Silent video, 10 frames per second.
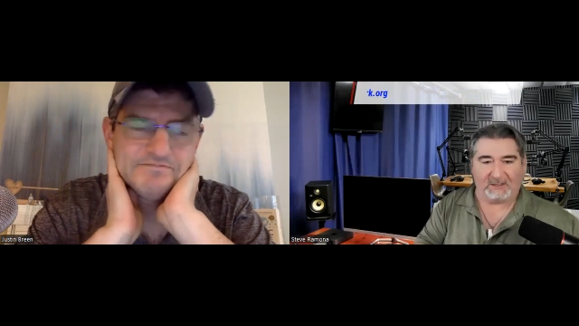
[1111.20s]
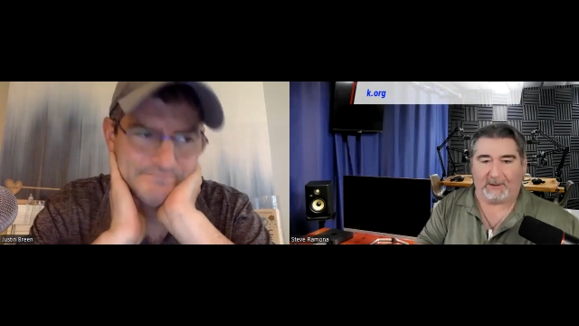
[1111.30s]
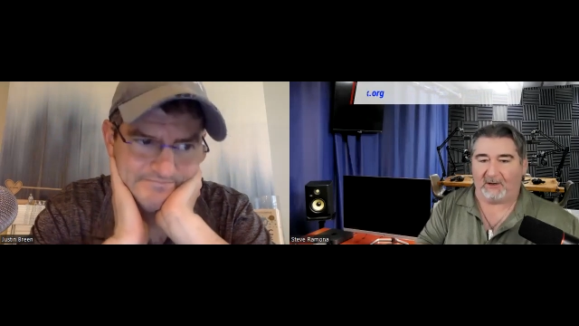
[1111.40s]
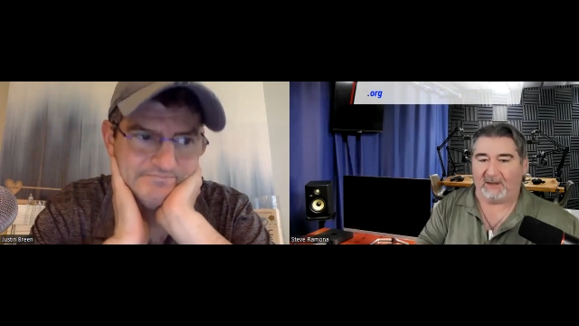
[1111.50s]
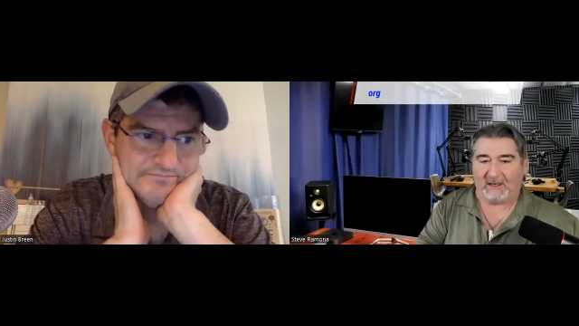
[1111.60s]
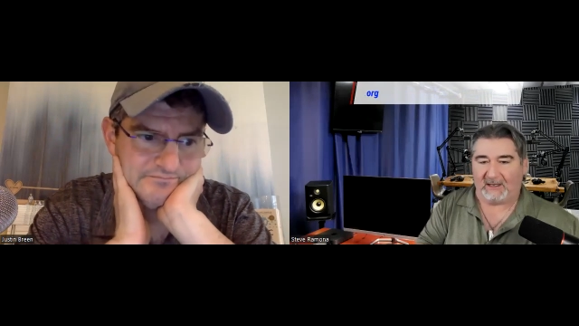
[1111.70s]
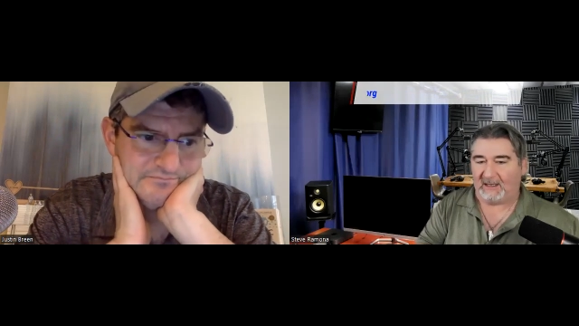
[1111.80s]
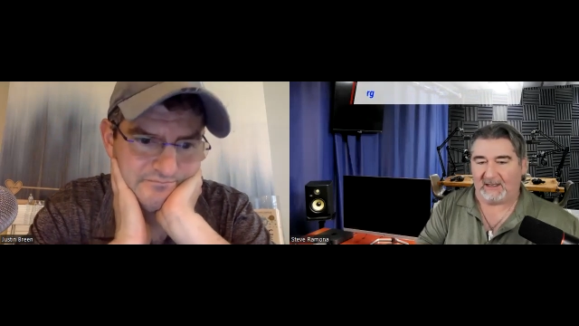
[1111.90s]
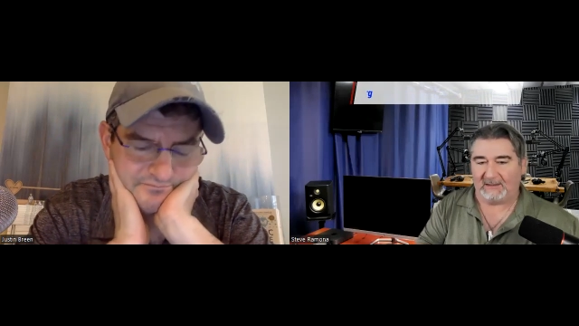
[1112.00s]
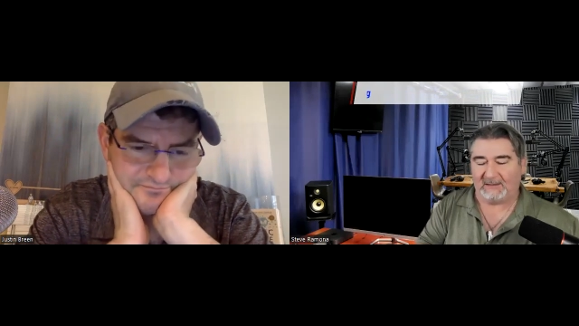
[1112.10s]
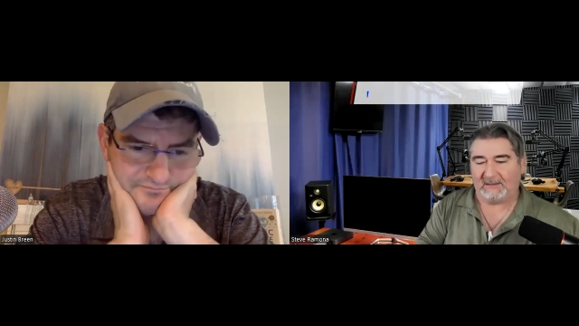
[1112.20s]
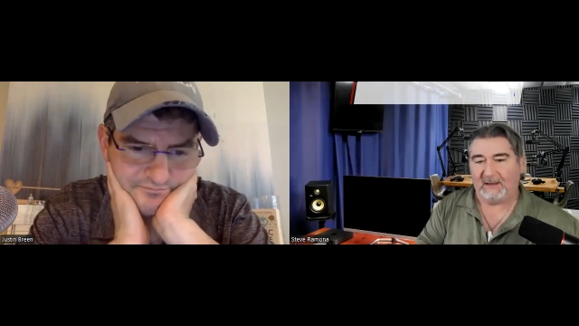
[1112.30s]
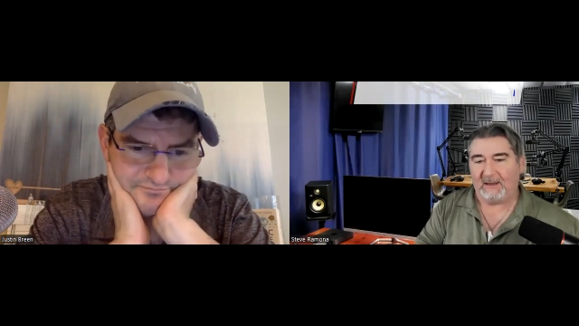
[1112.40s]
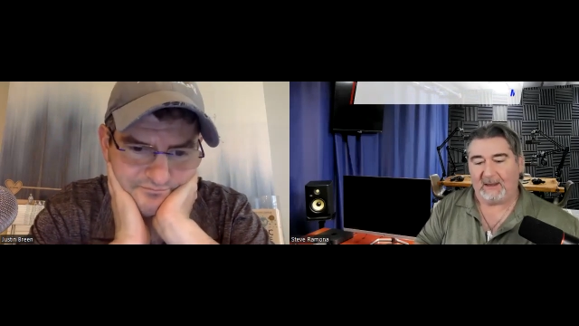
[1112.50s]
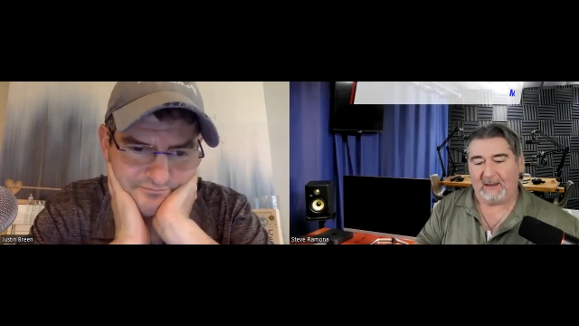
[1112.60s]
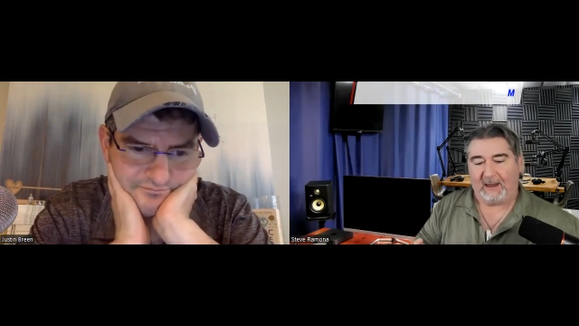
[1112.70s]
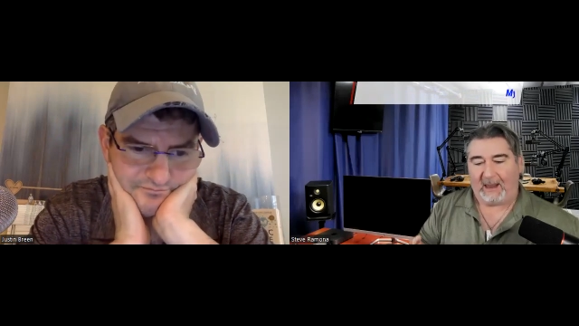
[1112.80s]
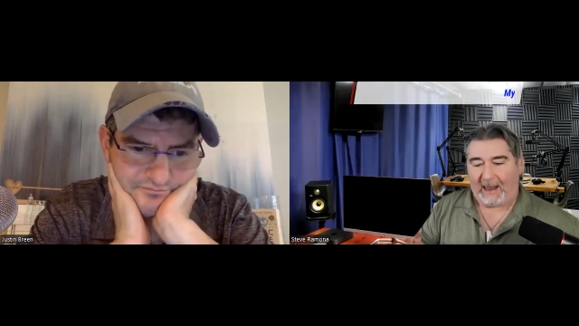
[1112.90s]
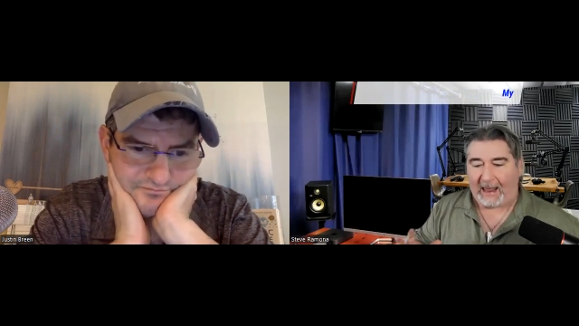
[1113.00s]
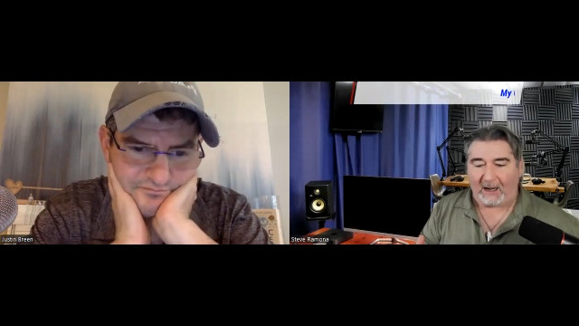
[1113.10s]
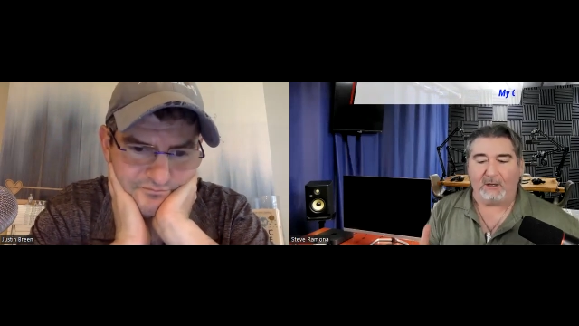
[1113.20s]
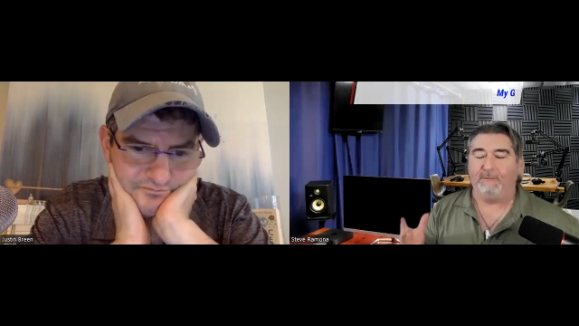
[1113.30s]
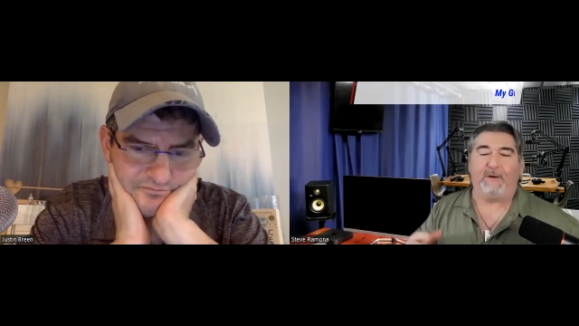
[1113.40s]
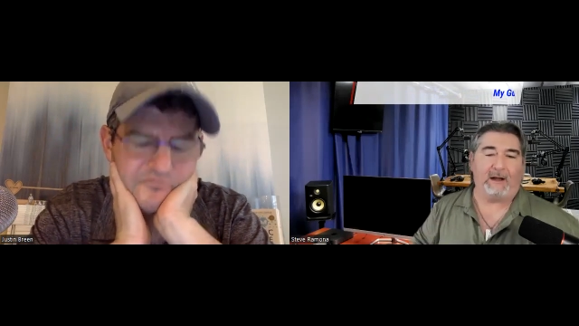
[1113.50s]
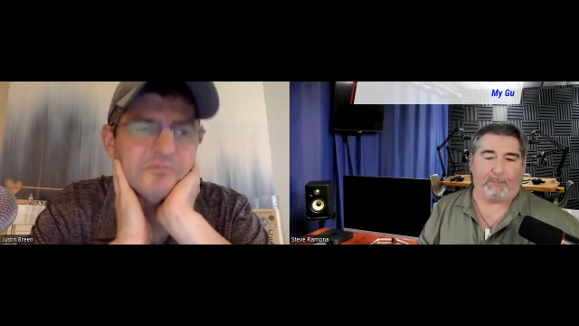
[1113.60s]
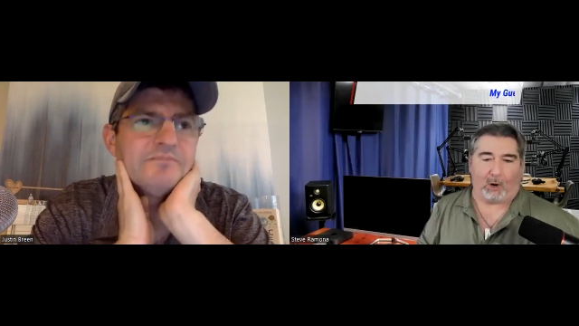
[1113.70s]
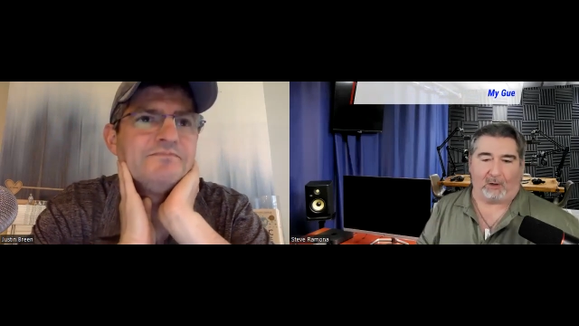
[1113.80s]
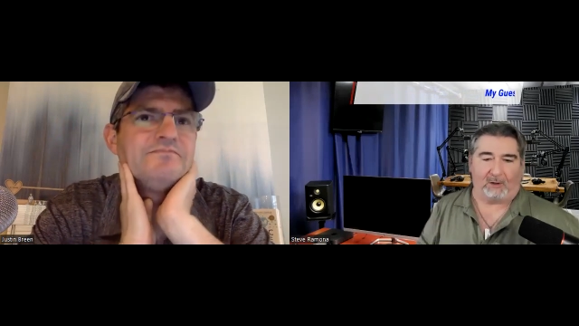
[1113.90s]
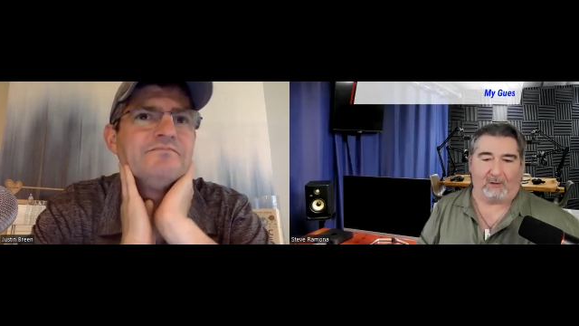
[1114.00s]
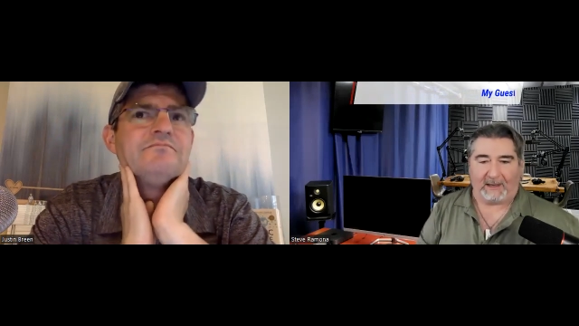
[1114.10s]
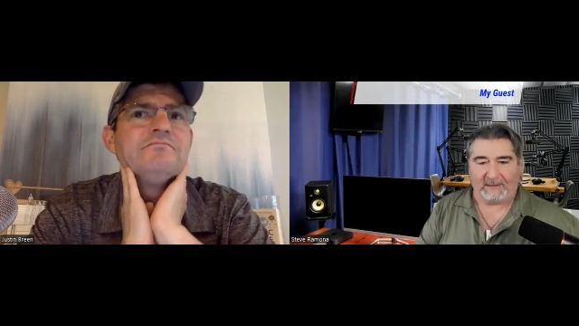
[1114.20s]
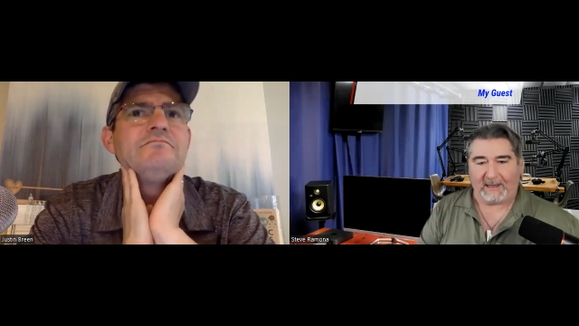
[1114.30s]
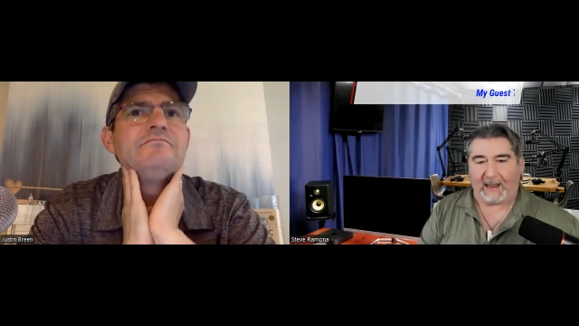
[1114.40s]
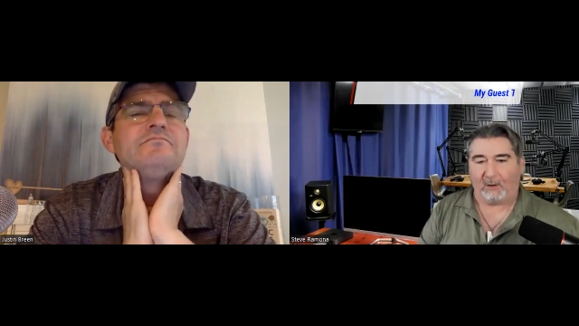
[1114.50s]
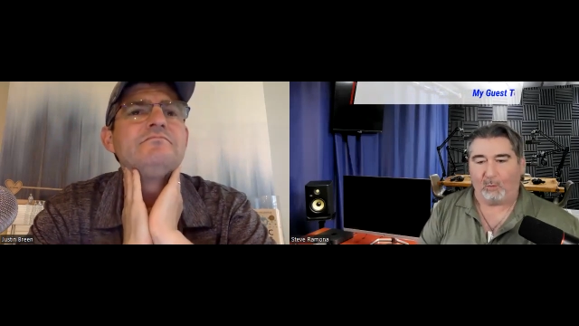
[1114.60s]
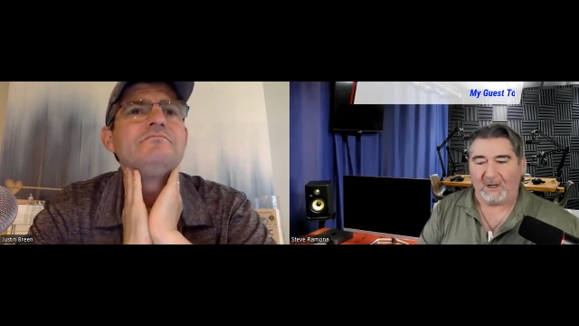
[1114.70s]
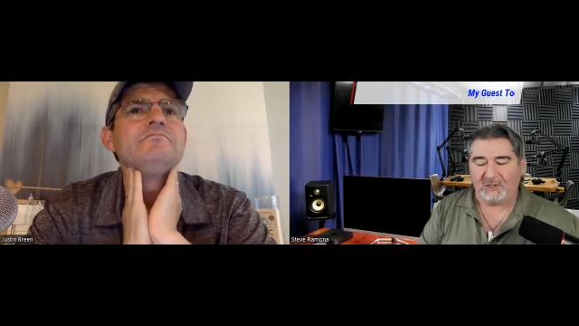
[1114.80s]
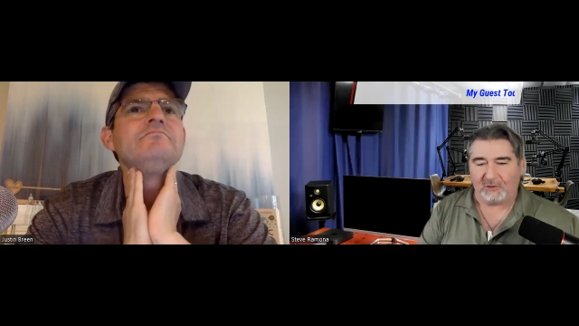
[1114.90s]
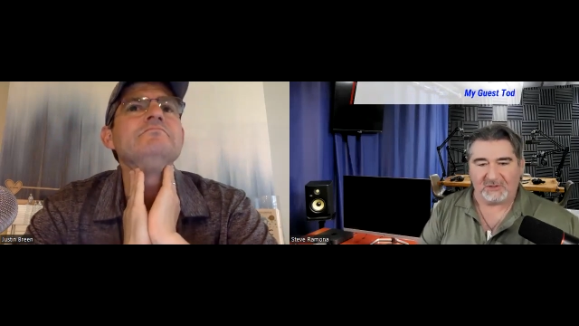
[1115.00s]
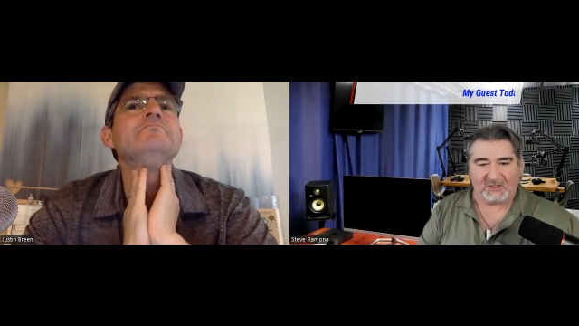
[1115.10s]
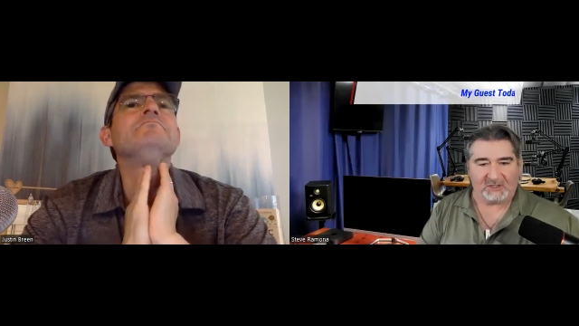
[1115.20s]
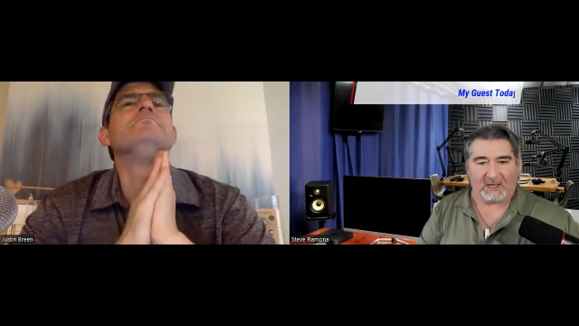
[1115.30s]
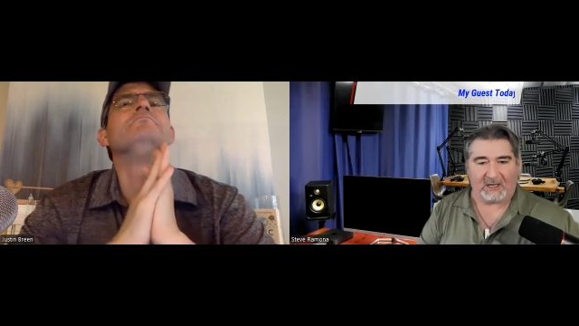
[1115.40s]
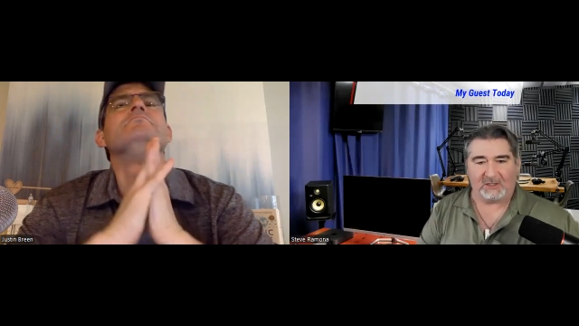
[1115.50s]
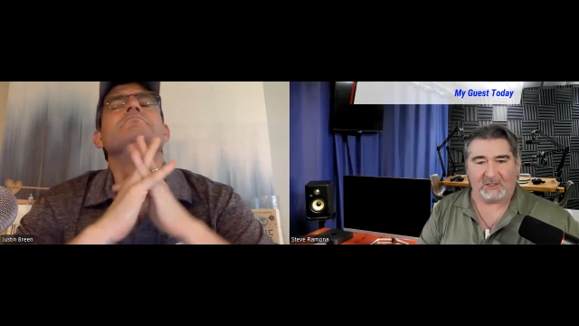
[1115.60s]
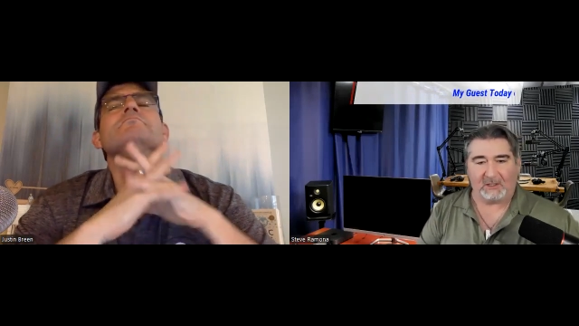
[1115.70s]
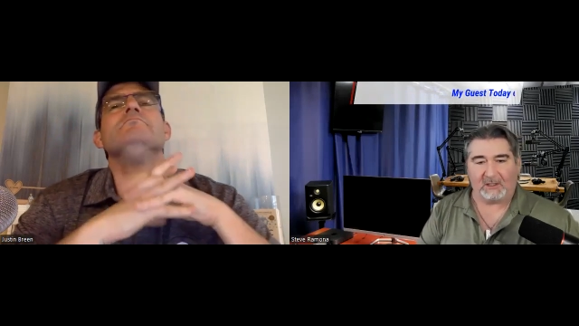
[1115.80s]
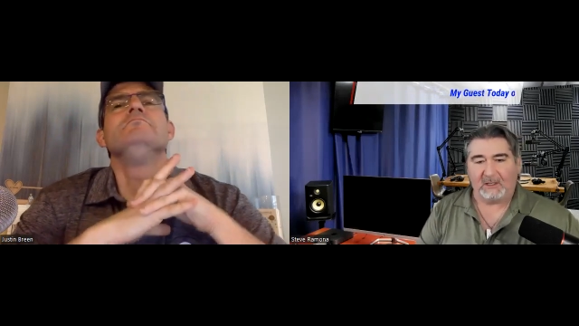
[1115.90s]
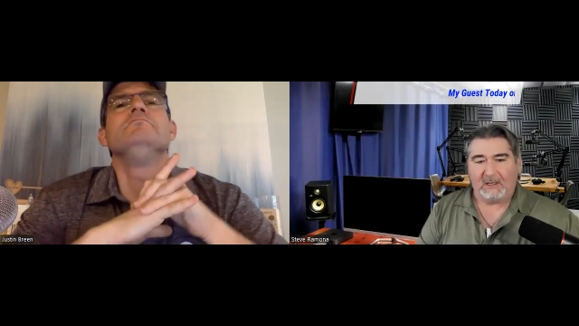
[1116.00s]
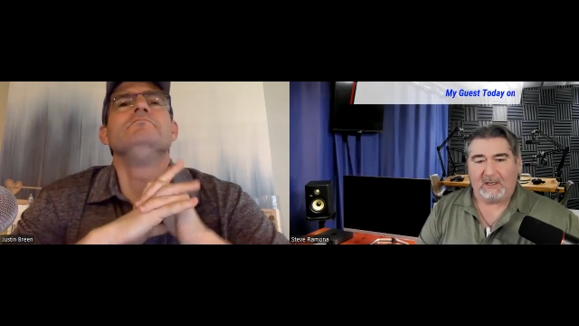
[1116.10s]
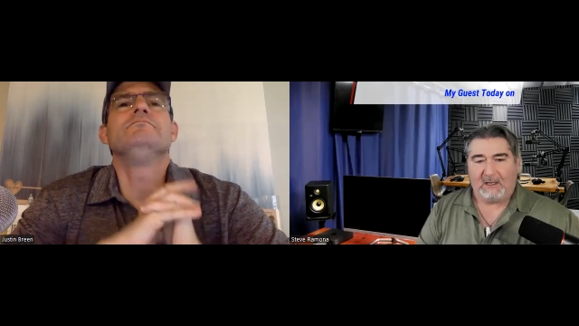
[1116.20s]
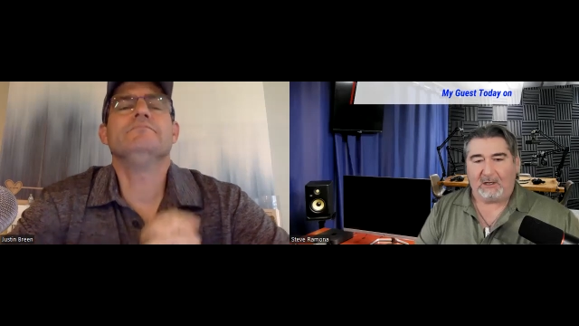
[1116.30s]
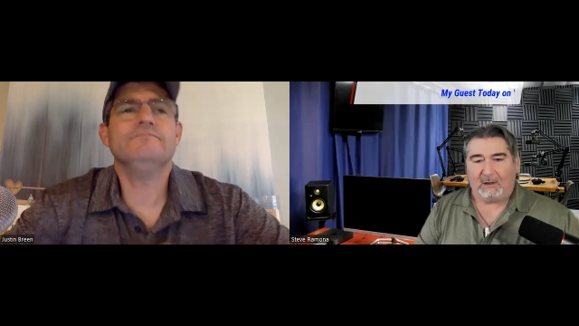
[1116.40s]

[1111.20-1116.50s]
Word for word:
Speaker 1: bigger than he is. How do you find a partner like that? Or what's your suggestion to, you know,